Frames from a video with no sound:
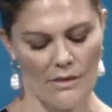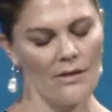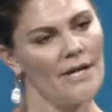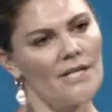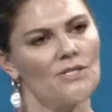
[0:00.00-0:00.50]
The
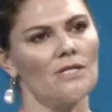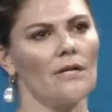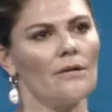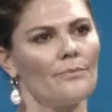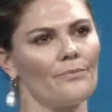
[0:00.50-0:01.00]
next
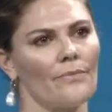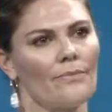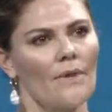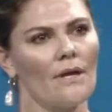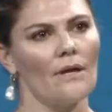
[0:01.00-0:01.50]
year,
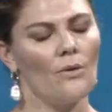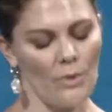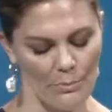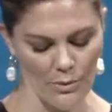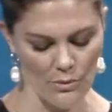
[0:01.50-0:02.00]

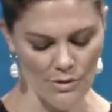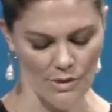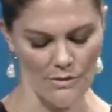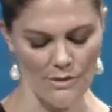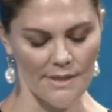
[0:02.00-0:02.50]
we
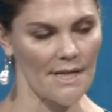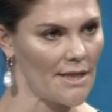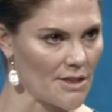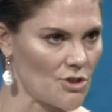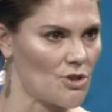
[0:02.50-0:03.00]
boarded the
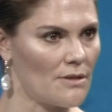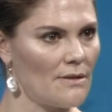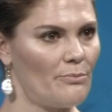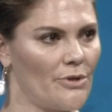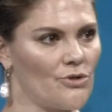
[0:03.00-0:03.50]
Danish
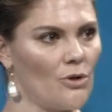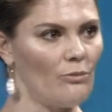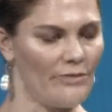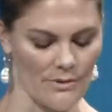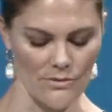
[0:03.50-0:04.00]
patrol
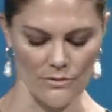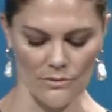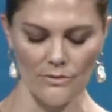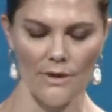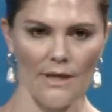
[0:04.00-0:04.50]

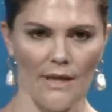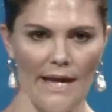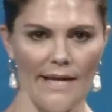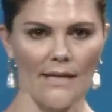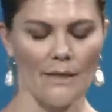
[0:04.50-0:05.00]
vessel
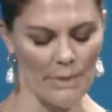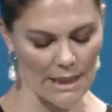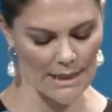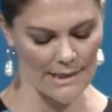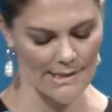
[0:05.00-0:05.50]
Einar
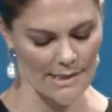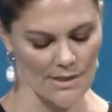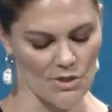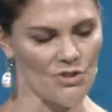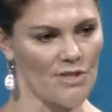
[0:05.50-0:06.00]

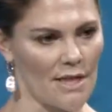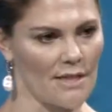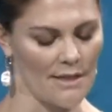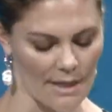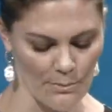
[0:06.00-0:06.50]
Mikkelsen to
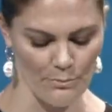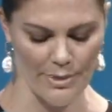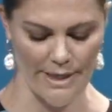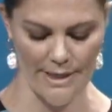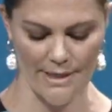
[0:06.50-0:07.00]
study the
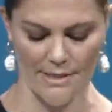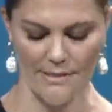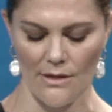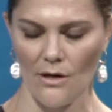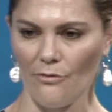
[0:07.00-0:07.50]
impact
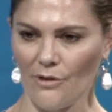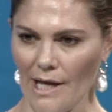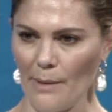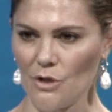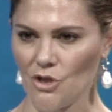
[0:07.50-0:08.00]
of
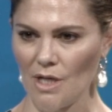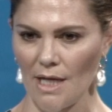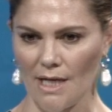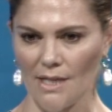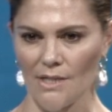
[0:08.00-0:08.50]
climate
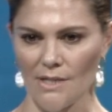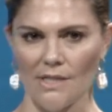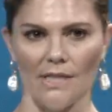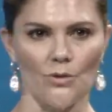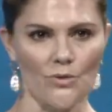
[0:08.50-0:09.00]
change
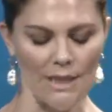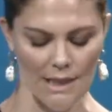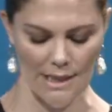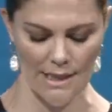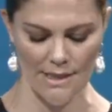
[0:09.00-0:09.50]
in
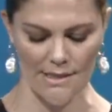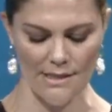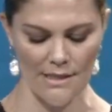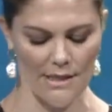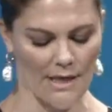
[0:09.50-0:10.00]
Greenland
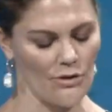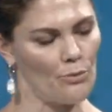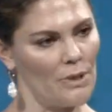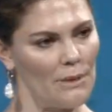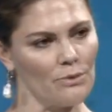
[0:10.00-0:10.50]
and the
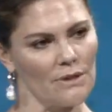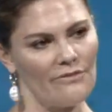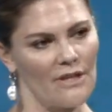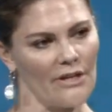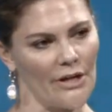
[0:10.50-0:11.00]
people
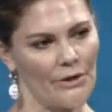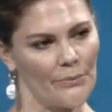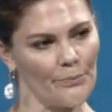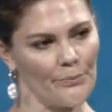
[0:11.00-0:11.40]
living there.